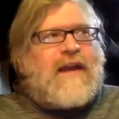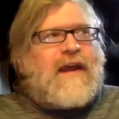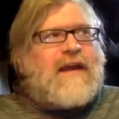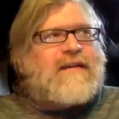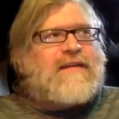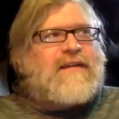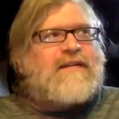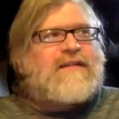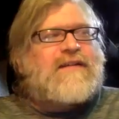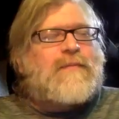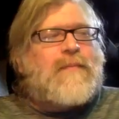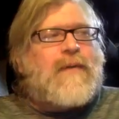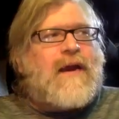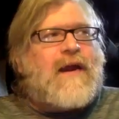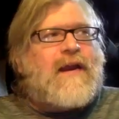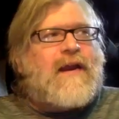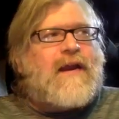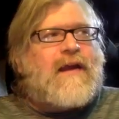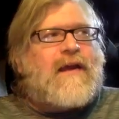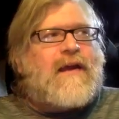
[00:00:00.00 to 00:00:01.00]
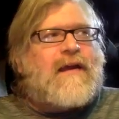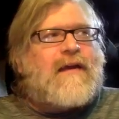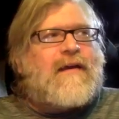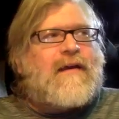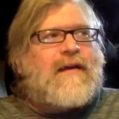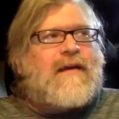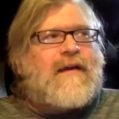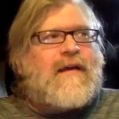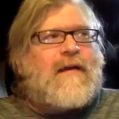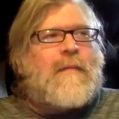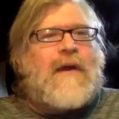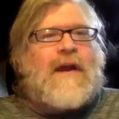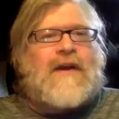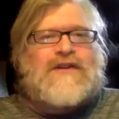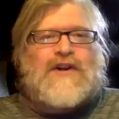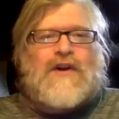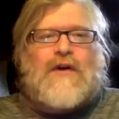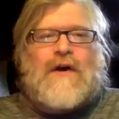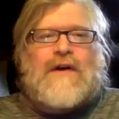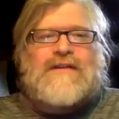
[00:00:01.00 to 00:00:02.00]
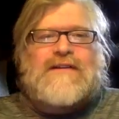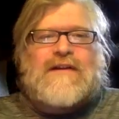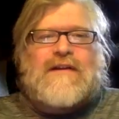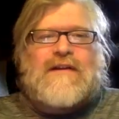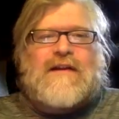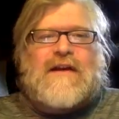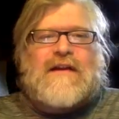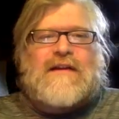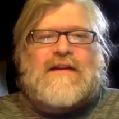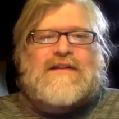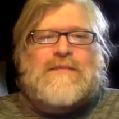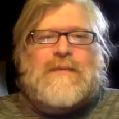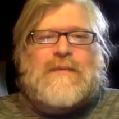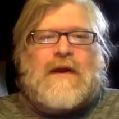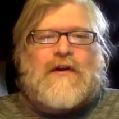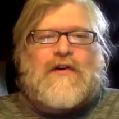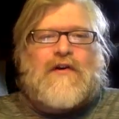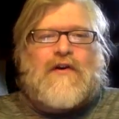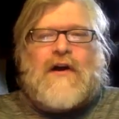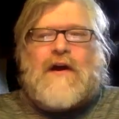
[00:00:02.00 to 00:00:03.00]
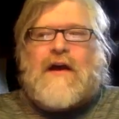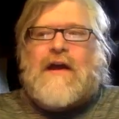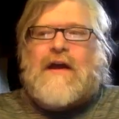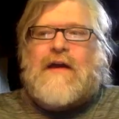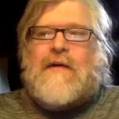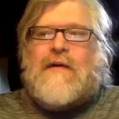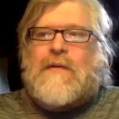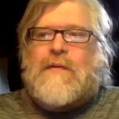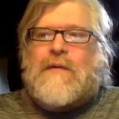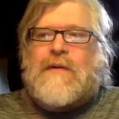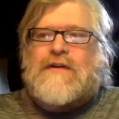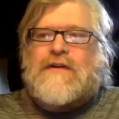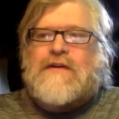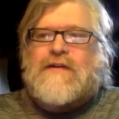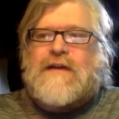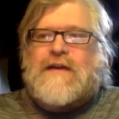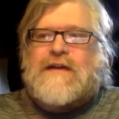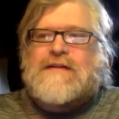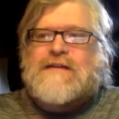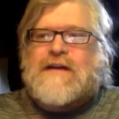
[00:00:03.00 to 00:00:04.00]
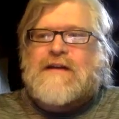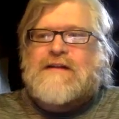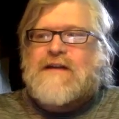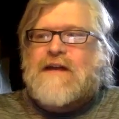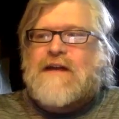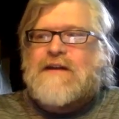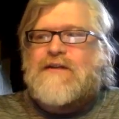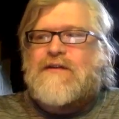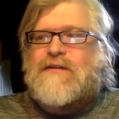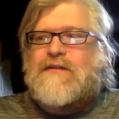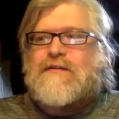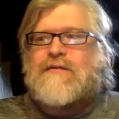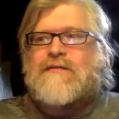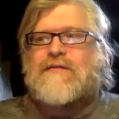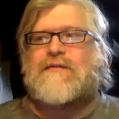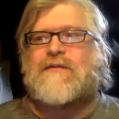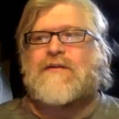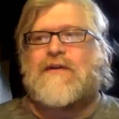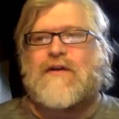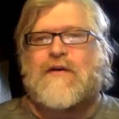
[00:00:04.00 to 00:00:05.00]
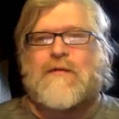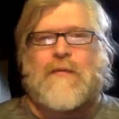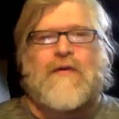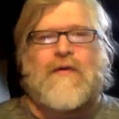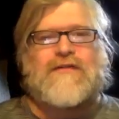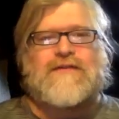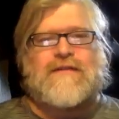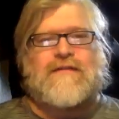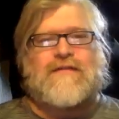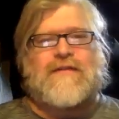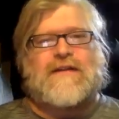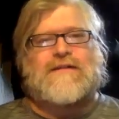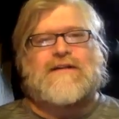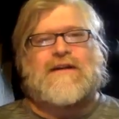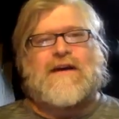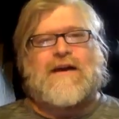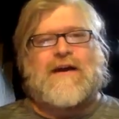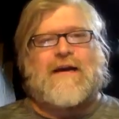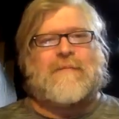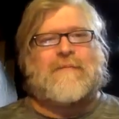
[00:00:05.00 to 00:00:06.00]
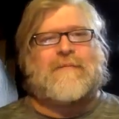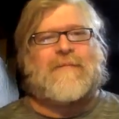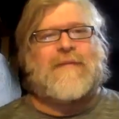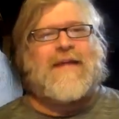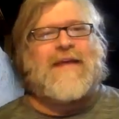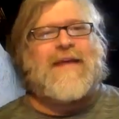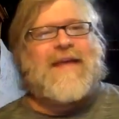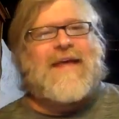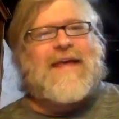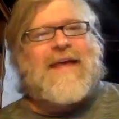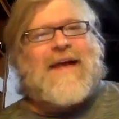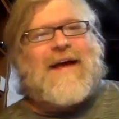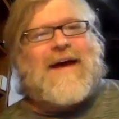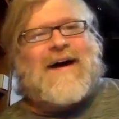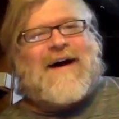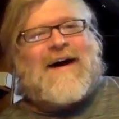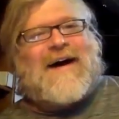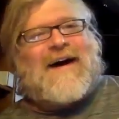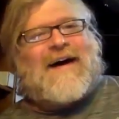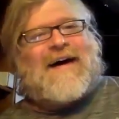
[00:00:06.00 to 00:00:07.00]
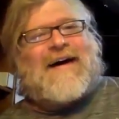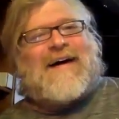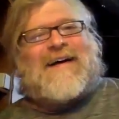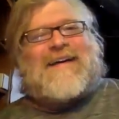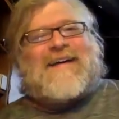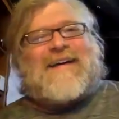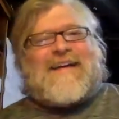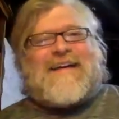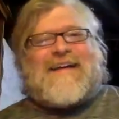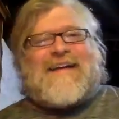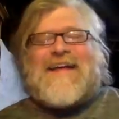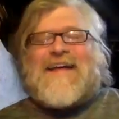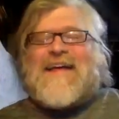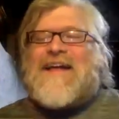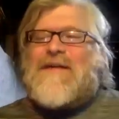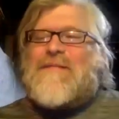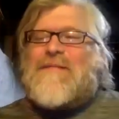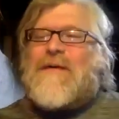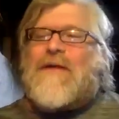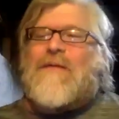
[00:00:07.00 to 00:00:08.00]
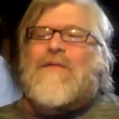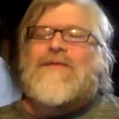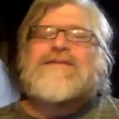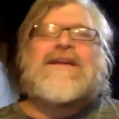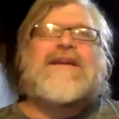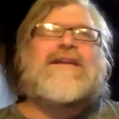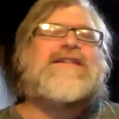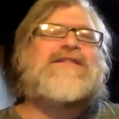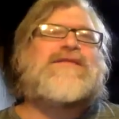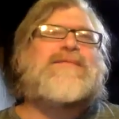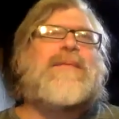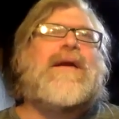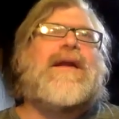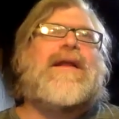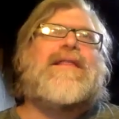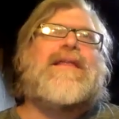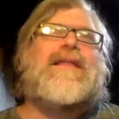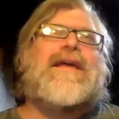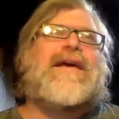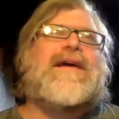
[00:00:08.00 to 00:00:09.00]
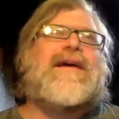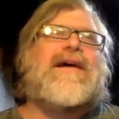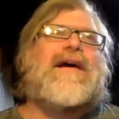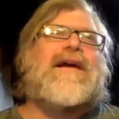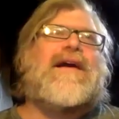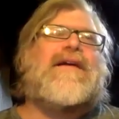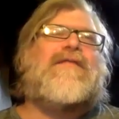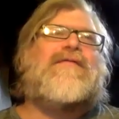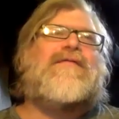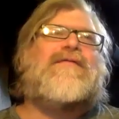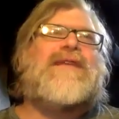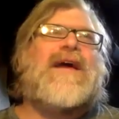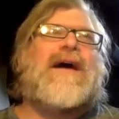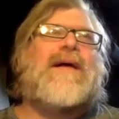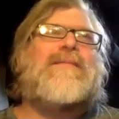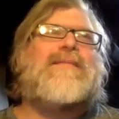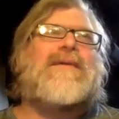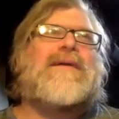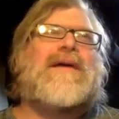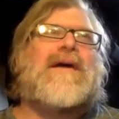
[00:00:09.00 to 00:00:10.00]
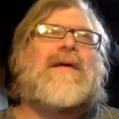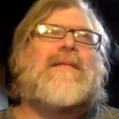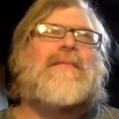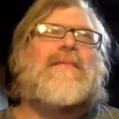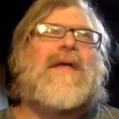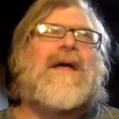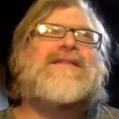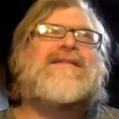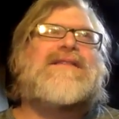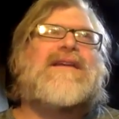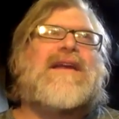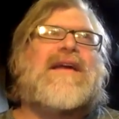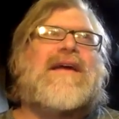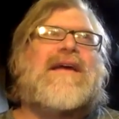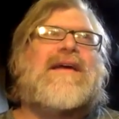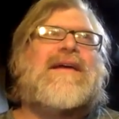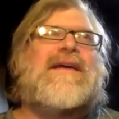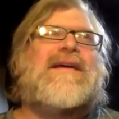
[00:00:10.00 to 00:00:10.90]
anticipating. I mean, I should always anticipate crying when we do these because I do, most of the time. But I wasn't anticipating the kind of depth and complexity